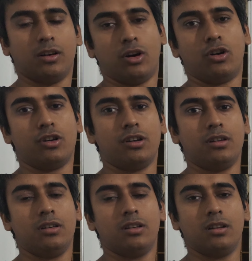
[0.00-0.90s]
on
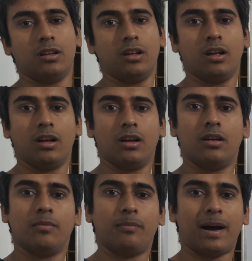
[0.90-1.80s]

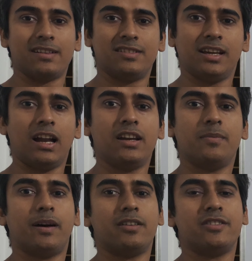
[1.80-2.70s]
partial
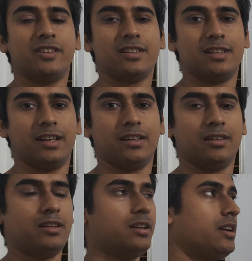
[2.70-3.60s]
differentiation